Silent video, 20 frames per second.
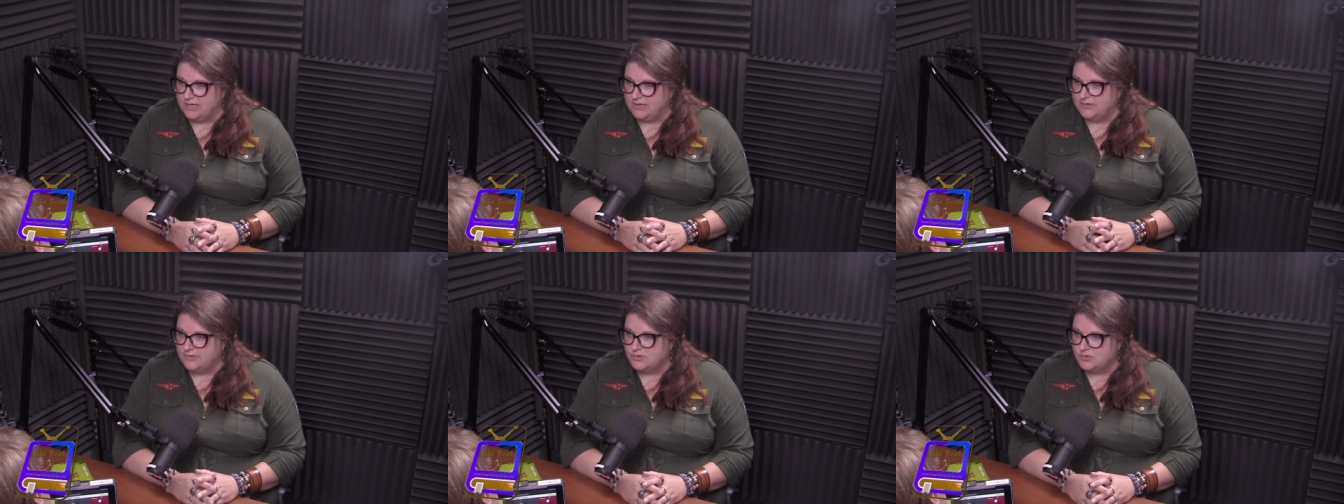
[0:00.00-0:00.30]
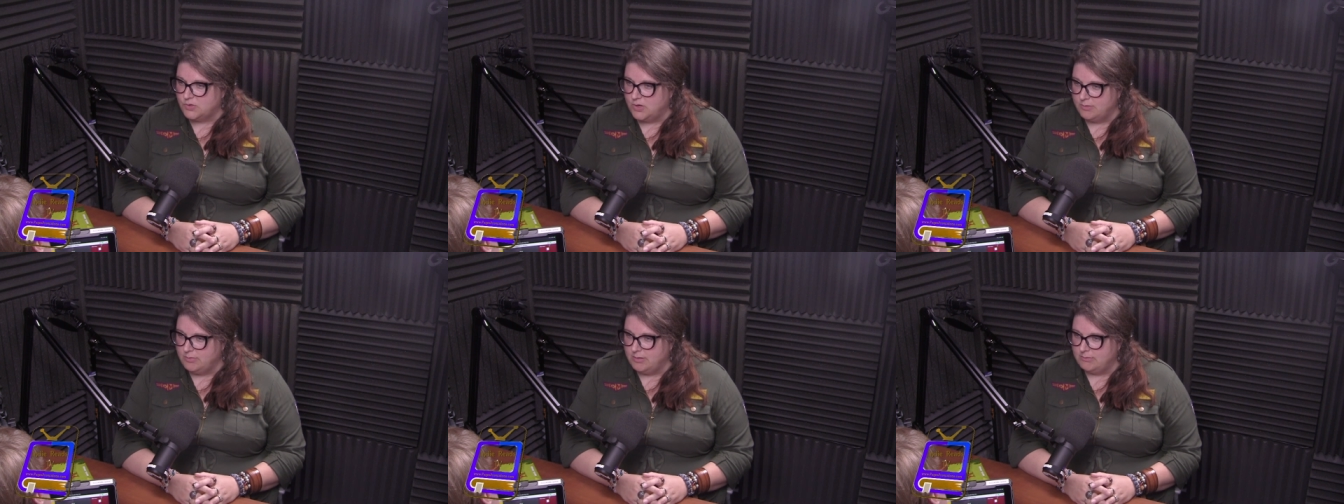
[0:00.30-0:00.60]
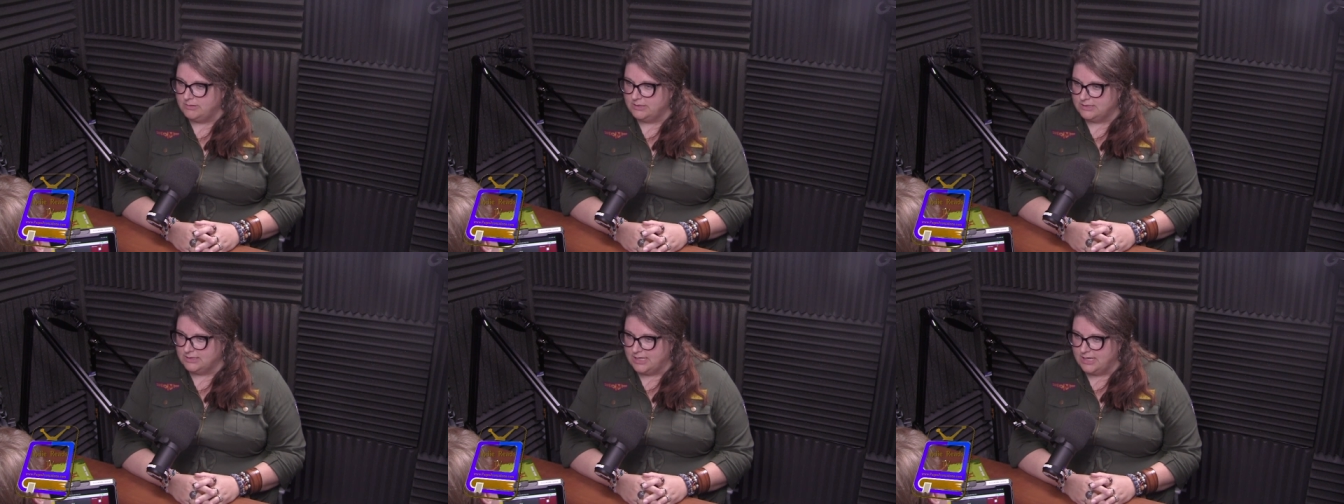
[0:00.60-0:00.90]
at the Troy
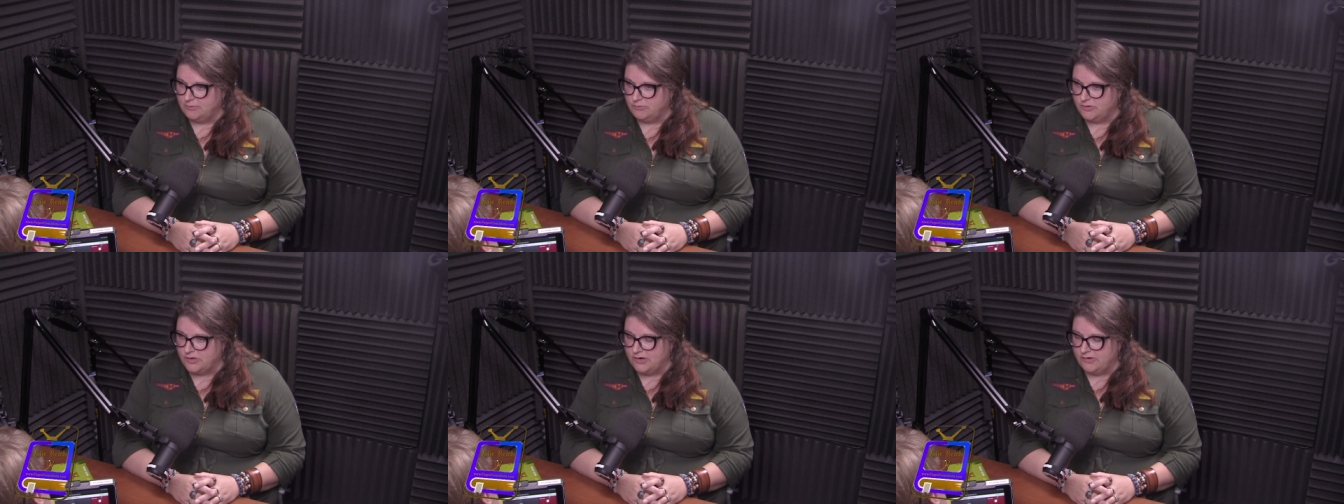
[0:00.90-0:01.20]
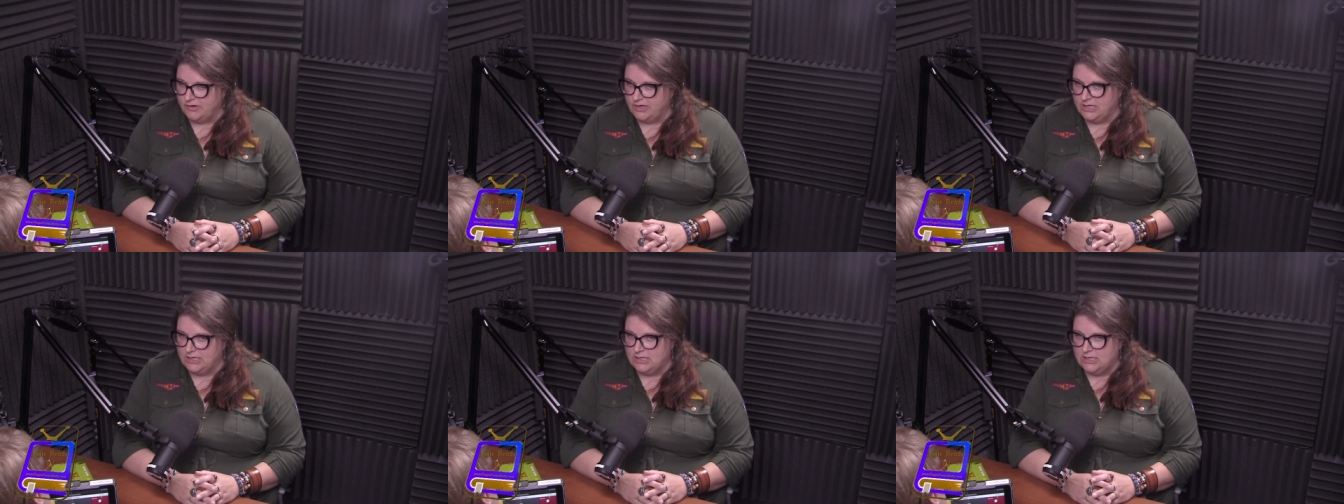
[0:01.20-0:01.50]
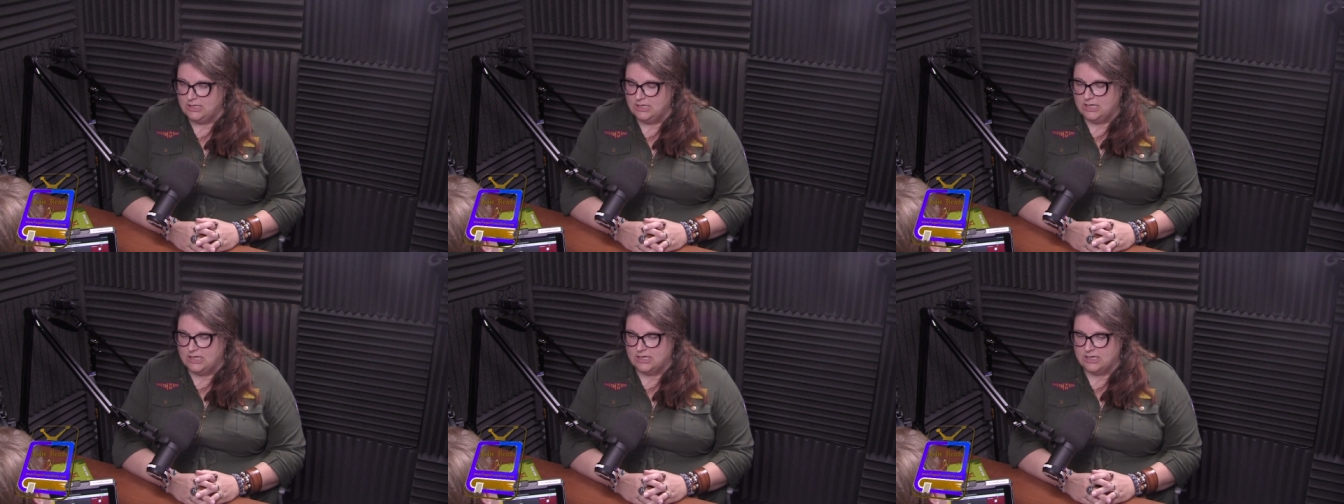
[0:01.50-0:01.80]
Public Library,
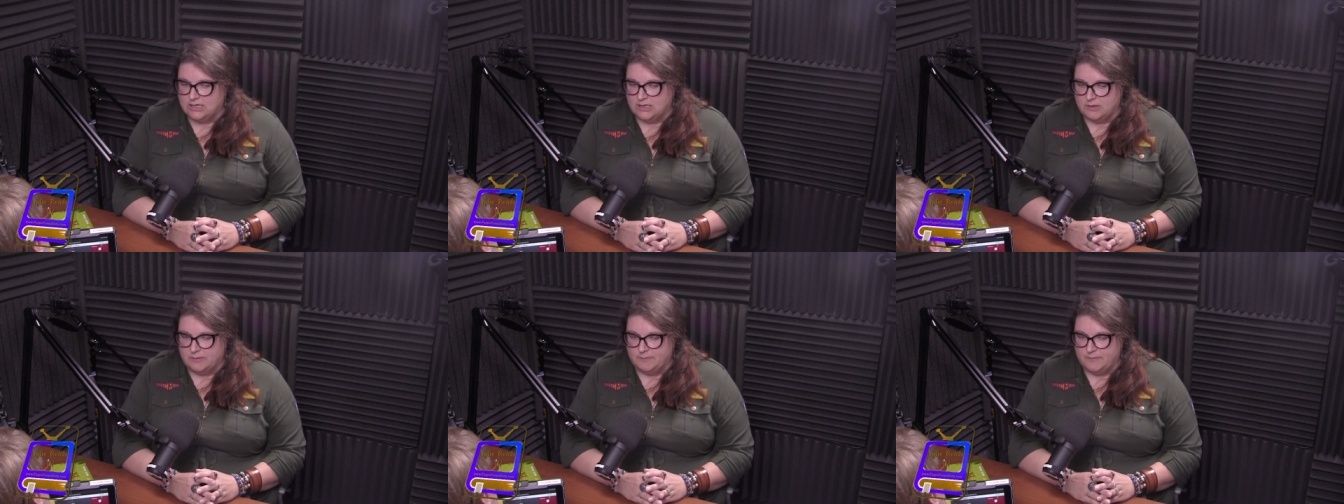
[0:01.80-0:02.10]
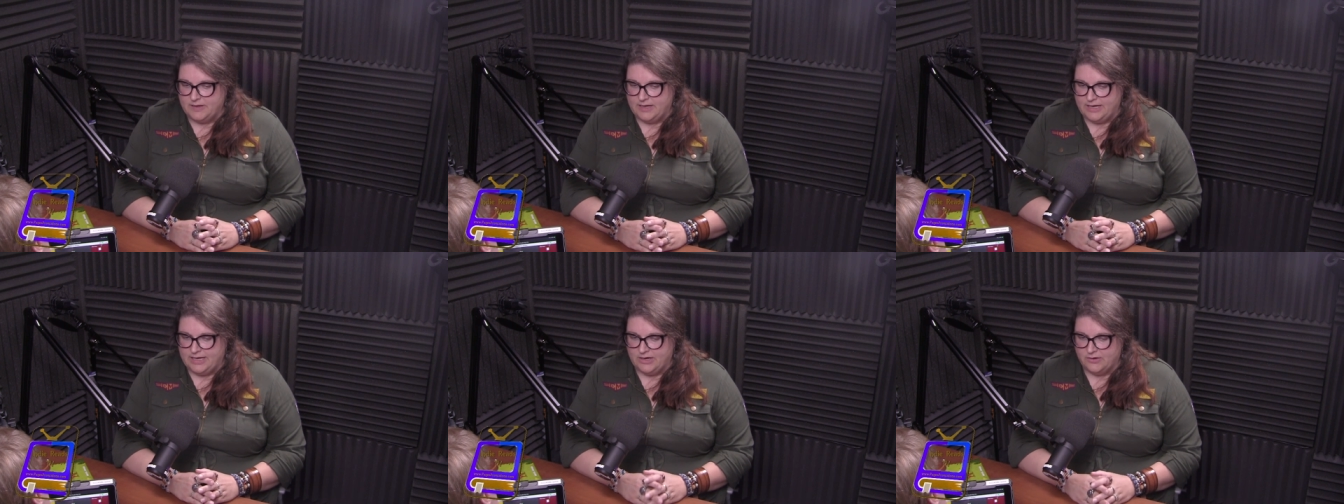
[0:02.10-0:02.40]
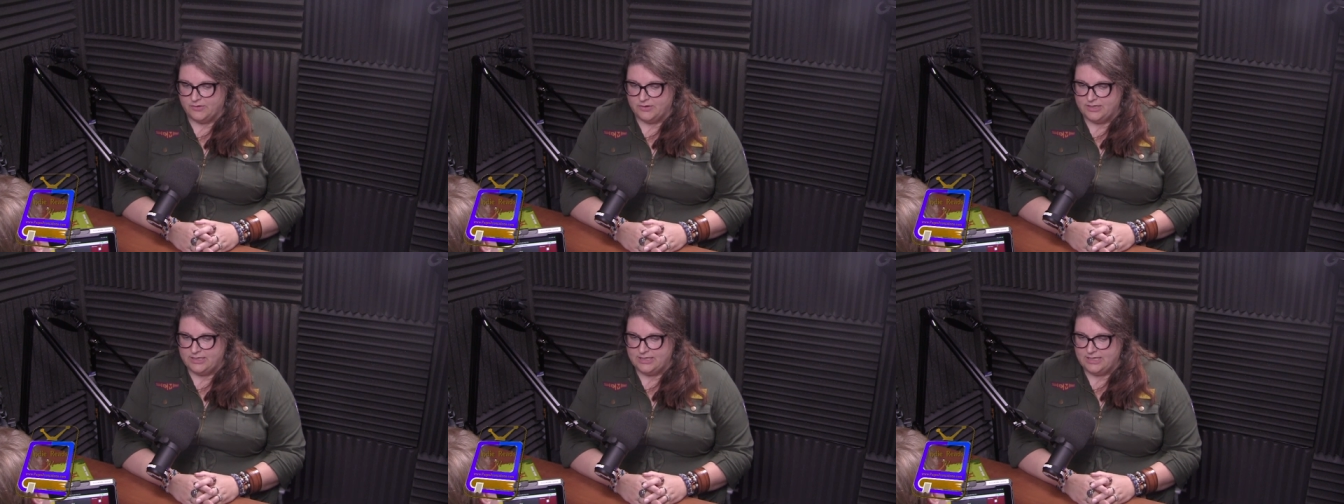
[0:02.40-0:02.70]
um,
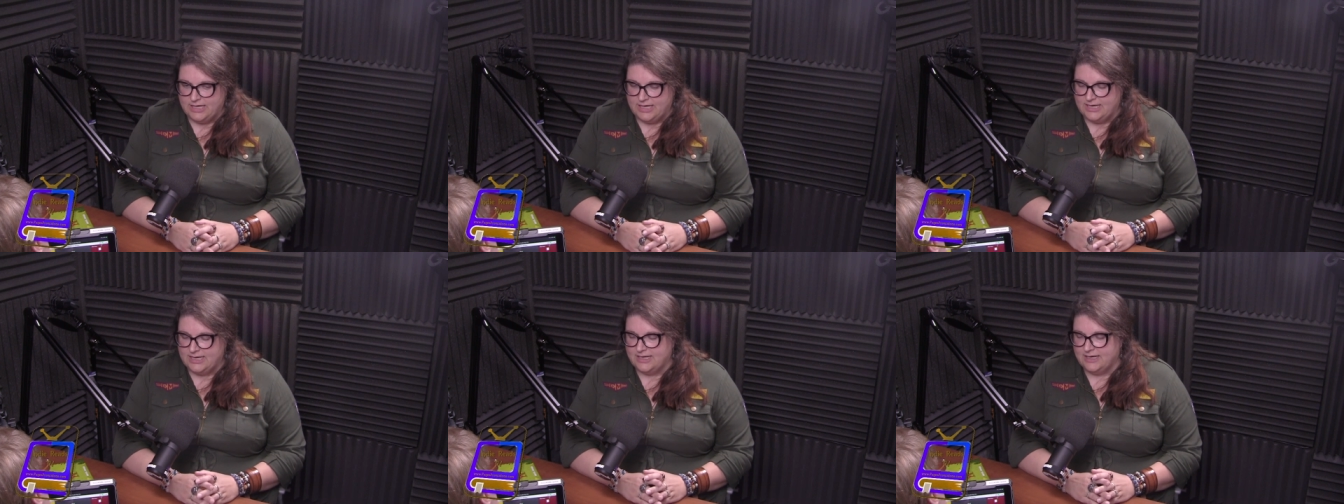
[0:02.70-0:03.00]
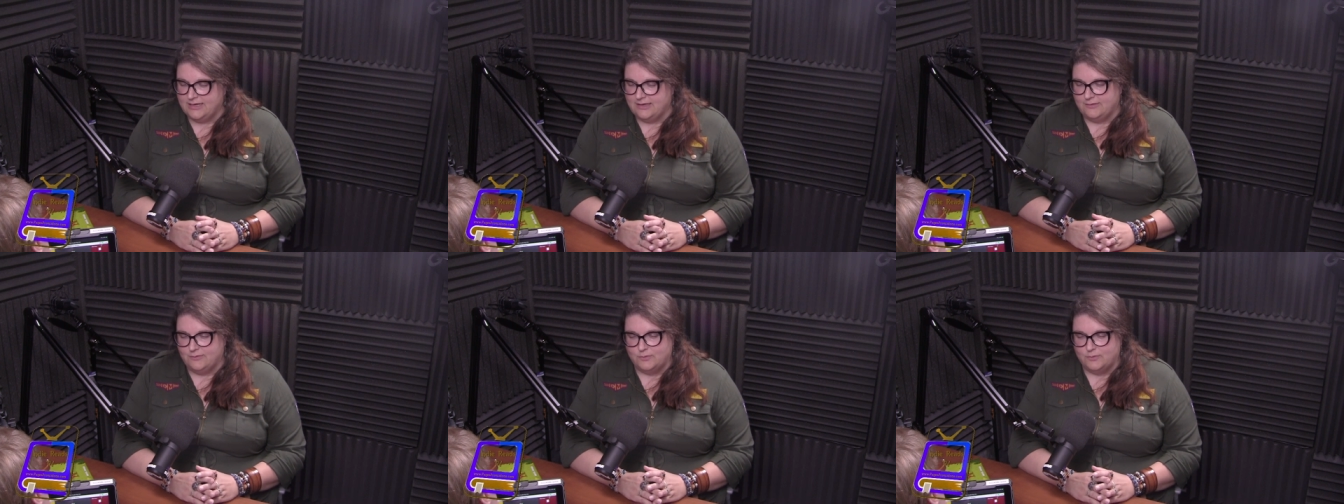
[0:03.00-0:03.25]
Erin, and I